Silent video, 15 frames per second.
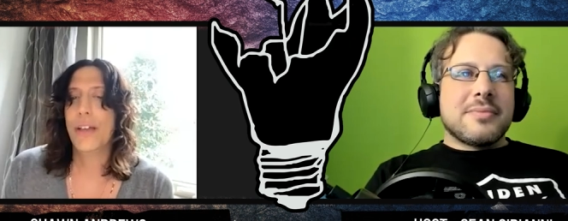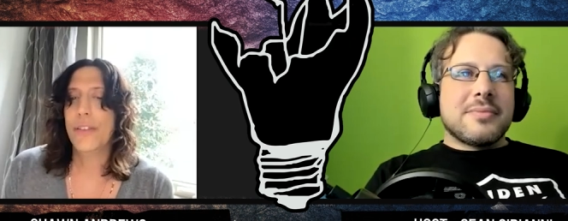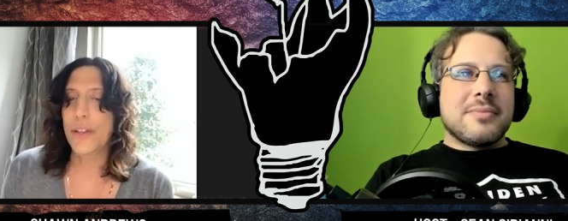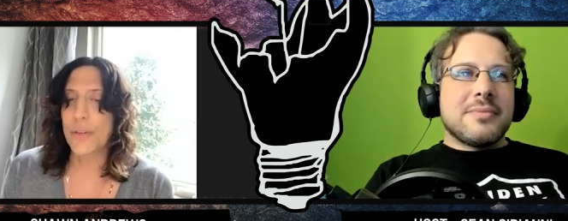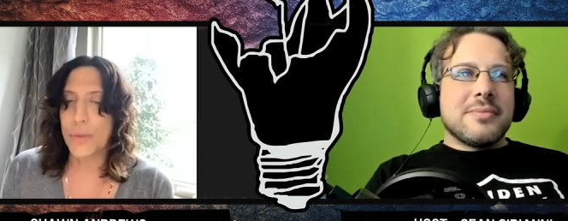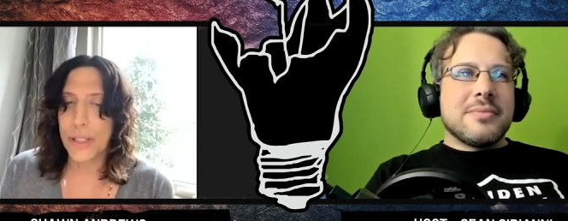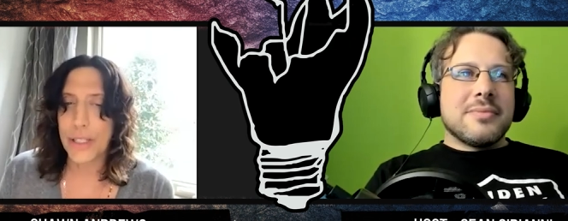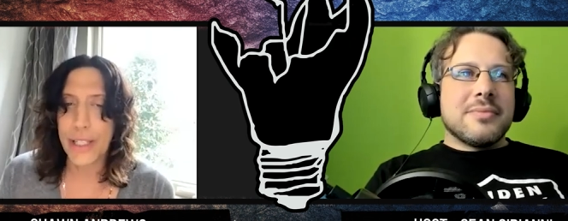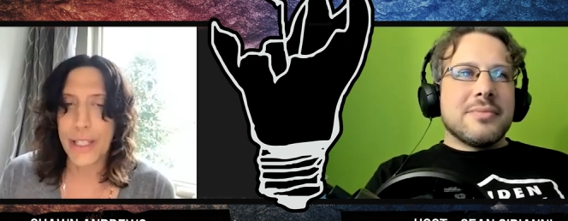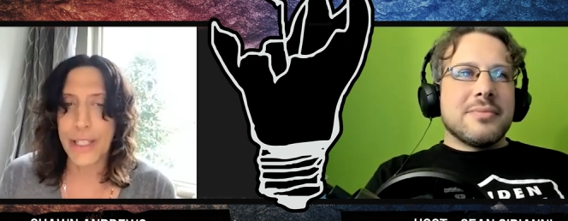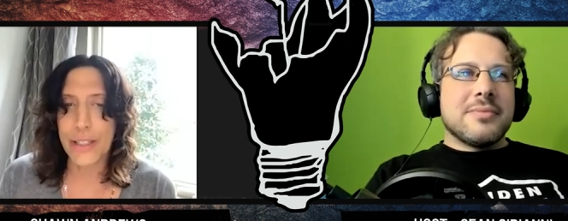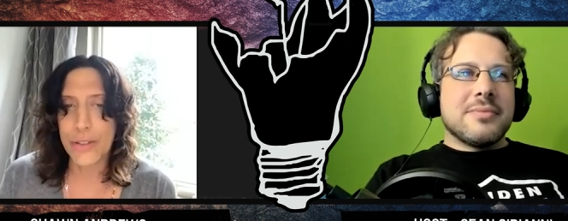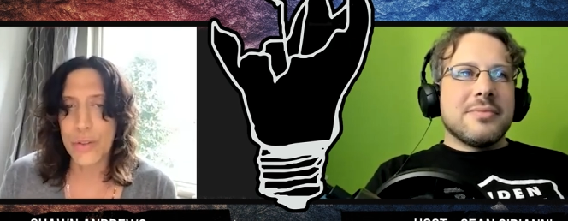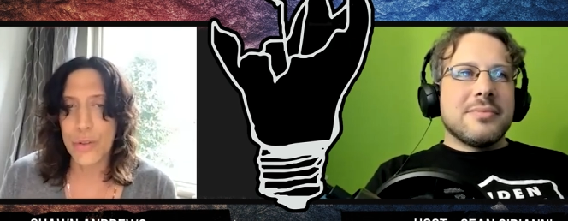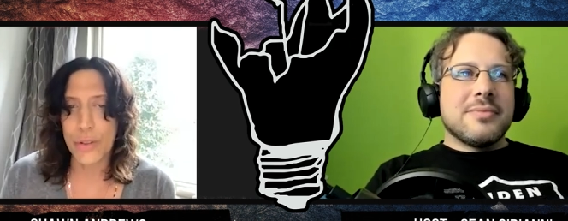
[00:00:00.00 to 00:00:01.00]
Speaker 1: They
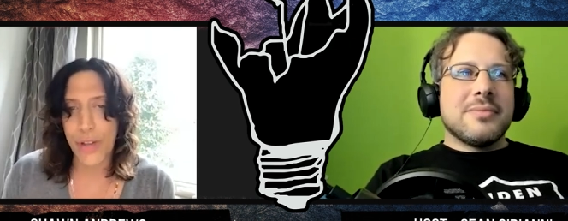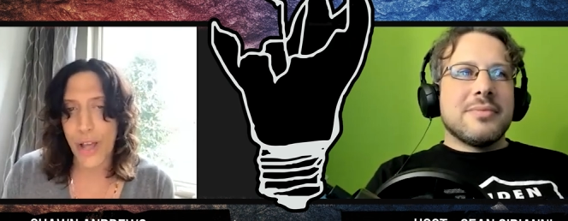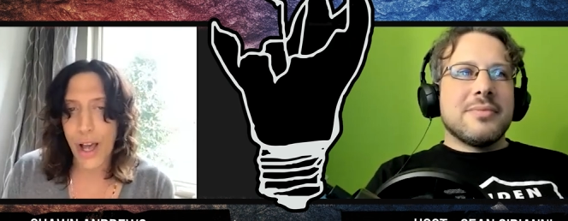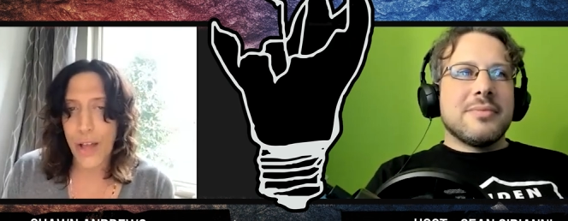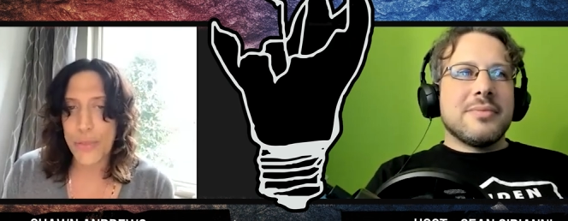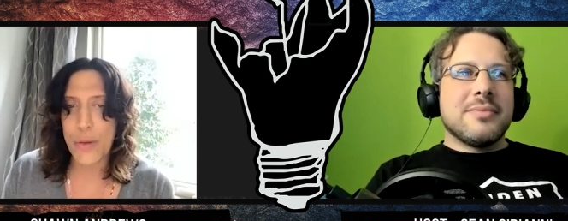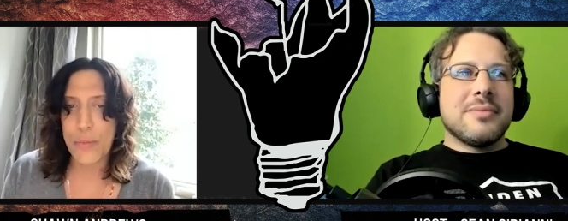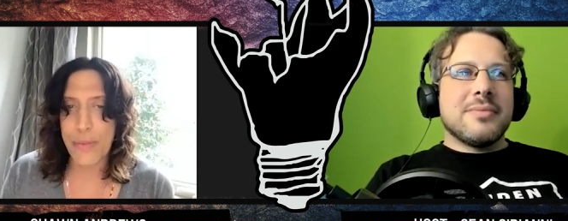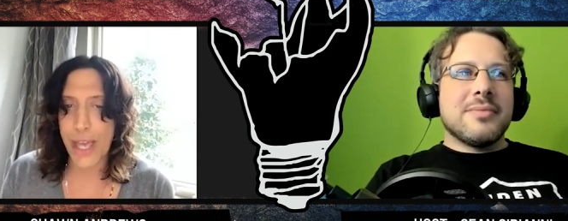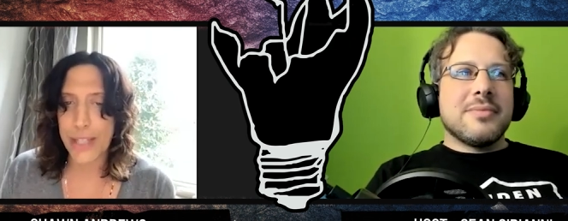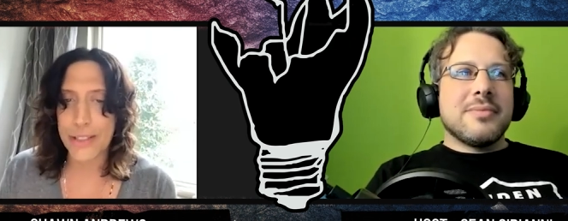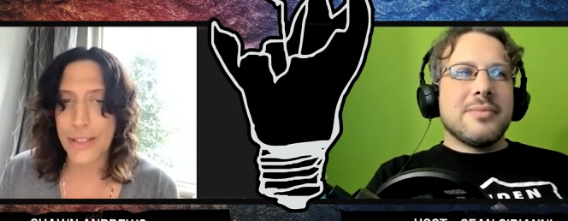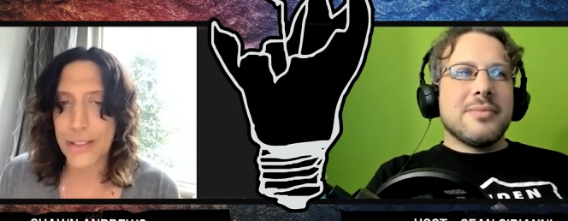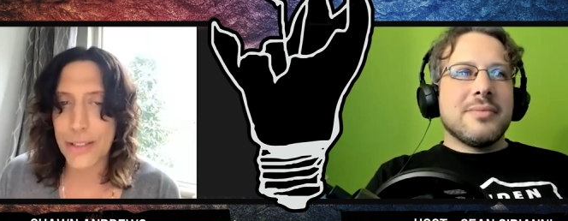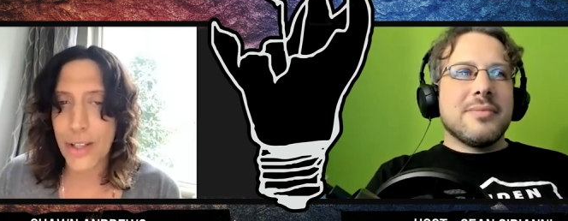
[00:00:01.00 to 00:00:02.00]
really sort of caught the
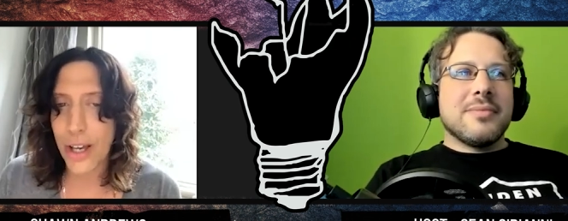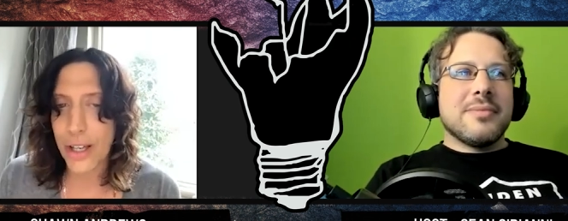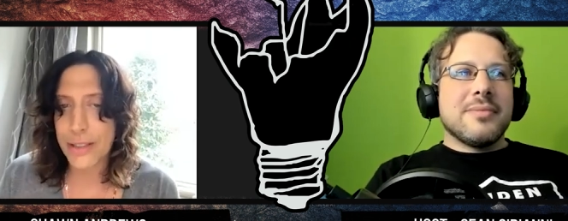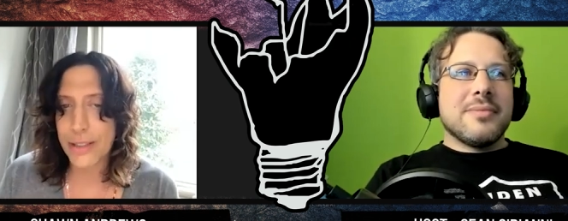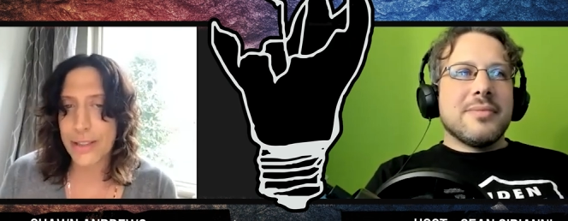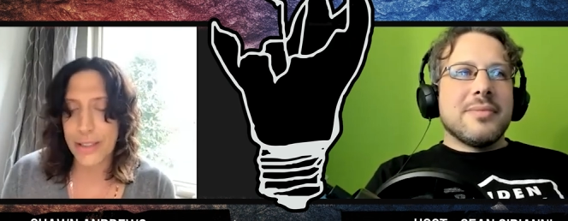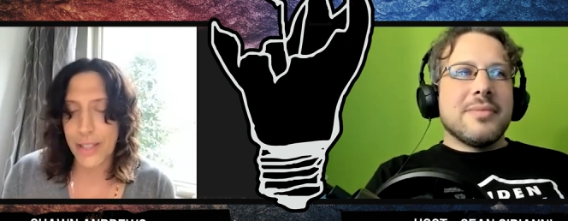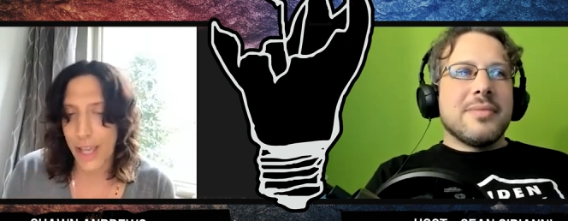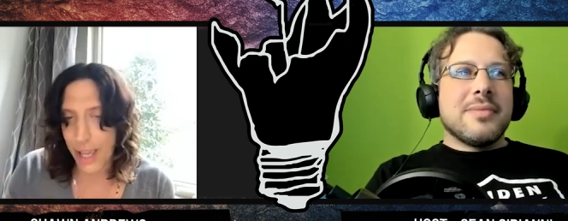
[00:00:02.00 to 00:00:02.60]
magic sauce.